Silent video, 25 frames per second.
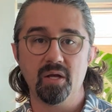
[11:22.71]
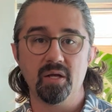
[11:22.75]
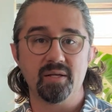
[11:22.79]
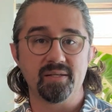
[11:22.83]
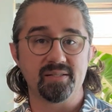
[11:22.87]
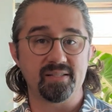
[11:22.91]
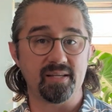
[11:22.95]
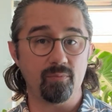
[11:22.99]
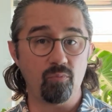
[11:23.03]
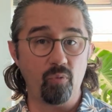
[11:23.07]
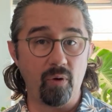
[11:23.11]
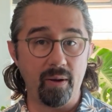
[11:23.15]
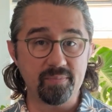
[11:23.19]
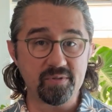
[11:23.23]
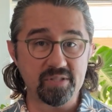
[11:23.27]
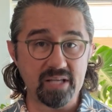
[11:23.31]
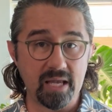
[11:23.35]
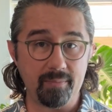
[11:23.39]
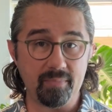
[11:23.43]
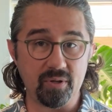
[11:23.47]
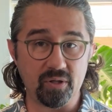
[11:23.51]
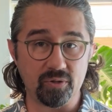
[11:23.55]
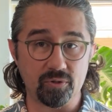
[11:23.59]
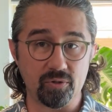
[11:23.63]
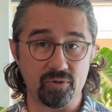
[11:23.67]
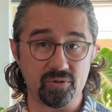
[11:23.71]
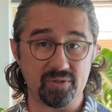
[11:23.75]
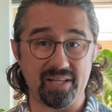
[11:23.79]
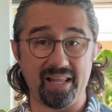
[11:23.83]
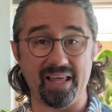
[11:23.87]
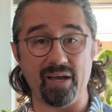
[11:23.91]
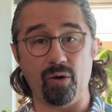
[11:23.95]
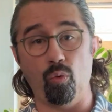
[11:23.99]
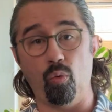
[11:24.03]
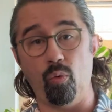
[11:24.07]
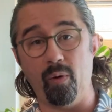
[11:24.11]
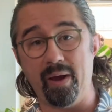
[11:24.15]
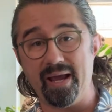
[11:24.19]
Some website builders
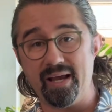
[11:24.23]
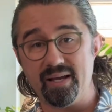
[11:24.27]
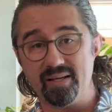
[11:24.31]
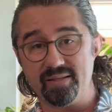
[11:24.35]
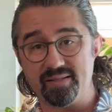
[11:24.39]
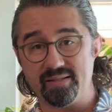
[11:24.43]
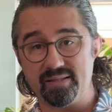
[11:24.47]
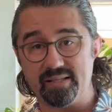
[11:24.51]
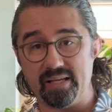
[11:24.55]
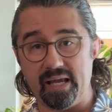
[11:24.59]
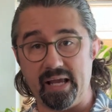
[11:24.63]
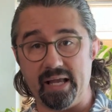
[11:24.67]
like Wix,